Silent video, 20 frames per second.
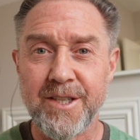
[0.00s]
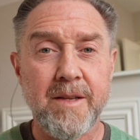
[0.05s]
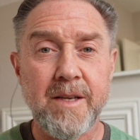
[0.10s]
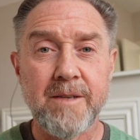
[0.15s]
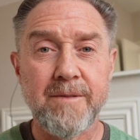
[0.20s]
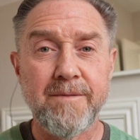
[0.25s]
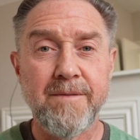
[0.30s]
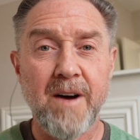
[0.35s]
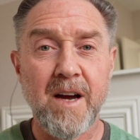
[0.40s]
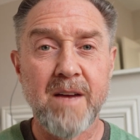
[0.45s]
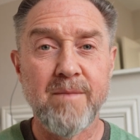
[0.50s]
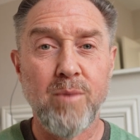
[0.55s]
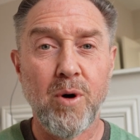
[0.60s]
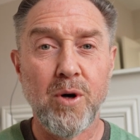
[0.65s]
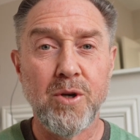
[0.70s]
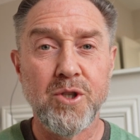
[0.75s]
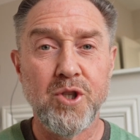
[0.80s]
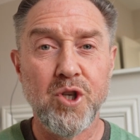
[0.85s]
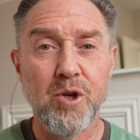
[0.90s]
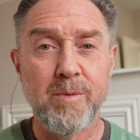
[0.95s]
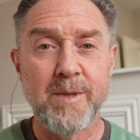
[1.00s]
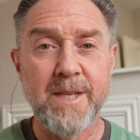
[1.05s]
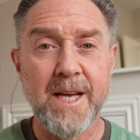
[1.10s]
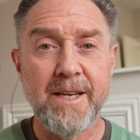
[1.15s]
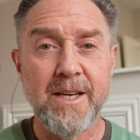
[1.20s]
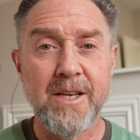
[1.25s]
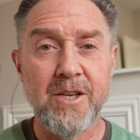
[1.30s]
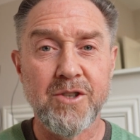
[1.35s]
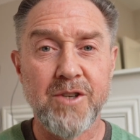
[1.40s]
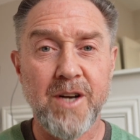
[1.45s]
This 5.2%
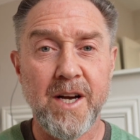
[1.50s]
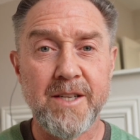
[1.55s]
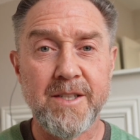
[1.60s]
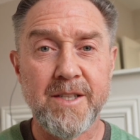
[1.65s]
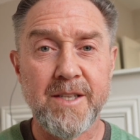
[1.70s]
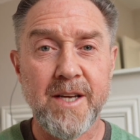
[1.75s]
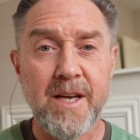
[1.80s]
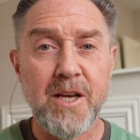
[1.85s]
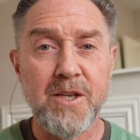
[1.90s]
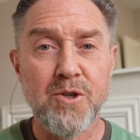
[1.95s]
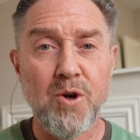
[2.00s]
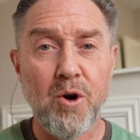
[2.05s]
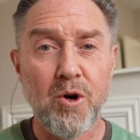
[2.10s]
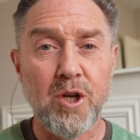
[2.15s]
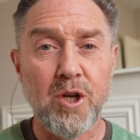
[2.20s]
interest is not